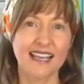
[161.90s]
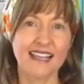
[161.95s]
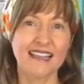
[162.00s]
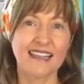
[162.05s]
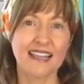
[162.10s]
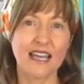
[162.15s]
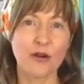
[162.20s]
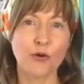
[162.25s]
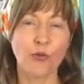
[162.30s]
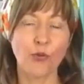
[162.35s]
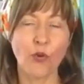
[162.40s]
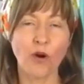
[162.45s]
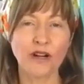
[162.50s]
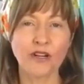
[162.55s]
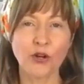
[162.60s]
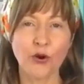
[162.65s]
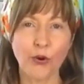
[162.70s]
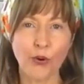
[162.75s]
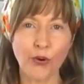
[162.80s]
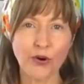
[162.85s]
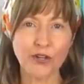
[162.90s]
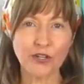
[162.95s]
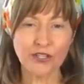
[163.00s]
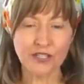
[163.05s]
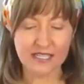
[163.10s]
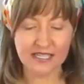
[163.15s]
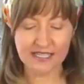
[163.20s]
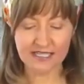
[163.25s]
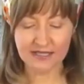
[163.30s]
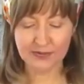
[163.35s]
Then one quarter
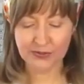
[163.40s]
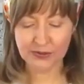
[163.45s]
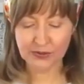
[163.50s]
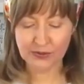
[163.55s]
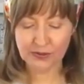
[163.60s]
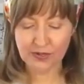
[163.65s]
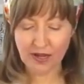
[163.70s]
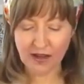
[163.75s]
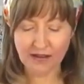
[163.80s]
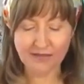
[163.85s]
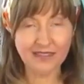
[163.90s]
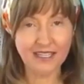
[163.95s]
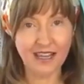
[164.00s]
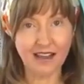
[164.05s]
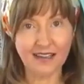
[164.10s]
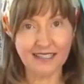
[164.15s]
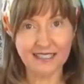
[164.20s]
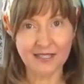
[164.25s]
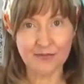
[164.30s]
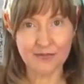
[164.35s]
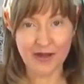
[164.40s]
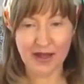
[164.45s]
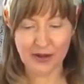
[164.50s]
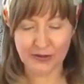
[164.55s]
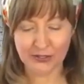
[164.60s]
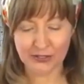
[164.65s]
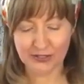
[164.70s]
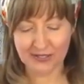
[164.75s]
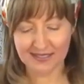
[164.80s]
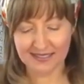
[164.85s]
teaspoon of the onion
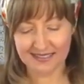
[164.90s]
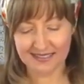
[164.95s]
powder.